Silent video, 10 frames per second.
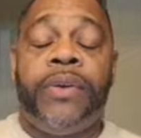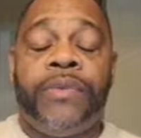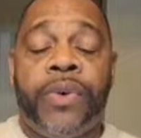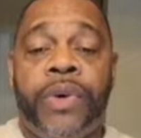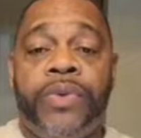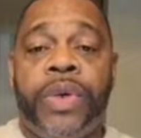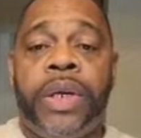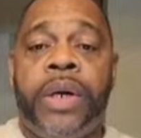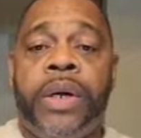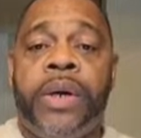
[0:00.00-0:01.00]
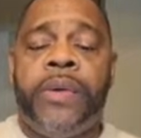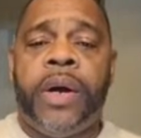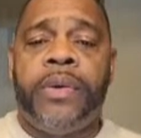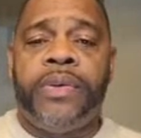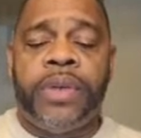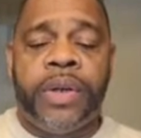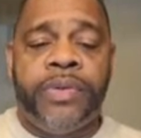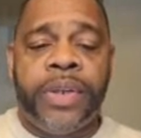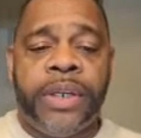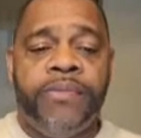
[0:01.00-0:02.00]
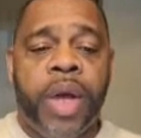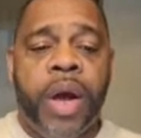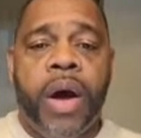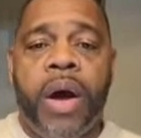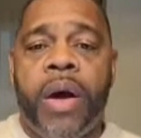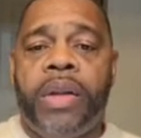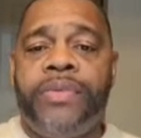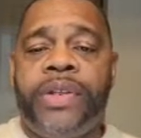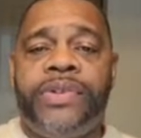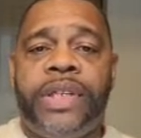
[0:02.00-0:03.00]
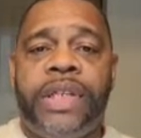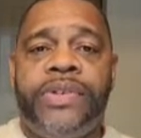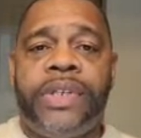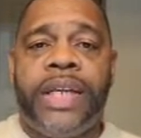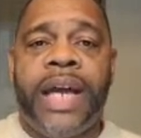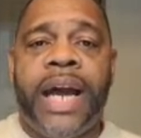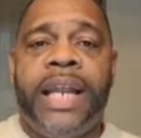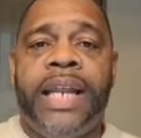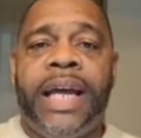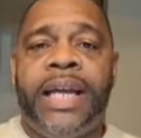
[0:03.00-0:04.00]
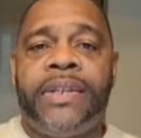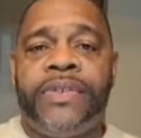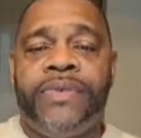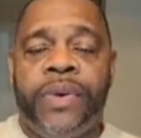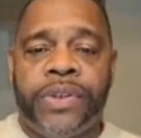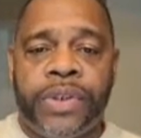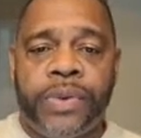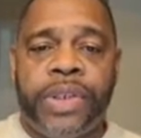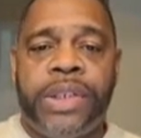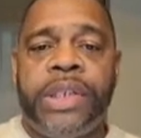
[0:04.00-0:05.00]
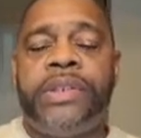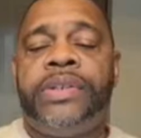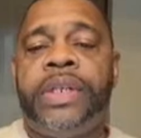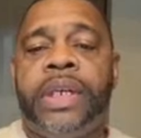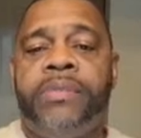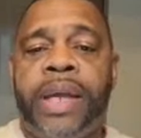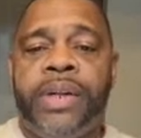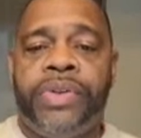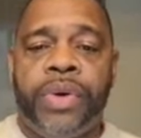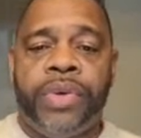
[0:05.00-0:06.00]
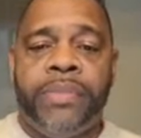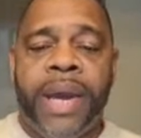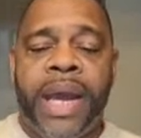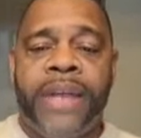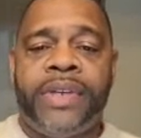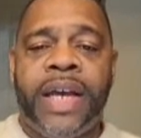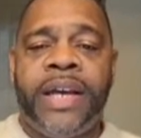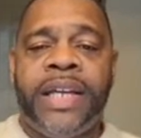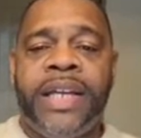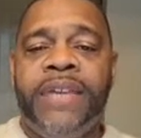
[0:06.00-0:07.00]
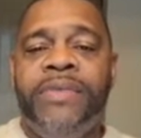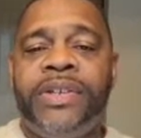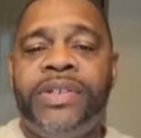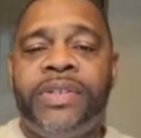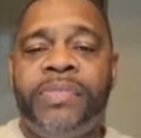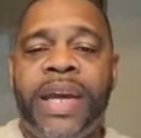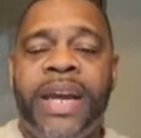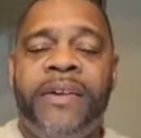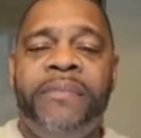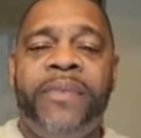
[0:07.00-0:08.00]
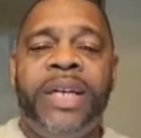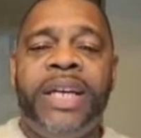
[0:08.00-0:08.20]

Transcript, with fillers: Of course, we are observing all of the CDC guidelines as far as social distancing, mandatory masks. Uh, good evening, Sister Pam.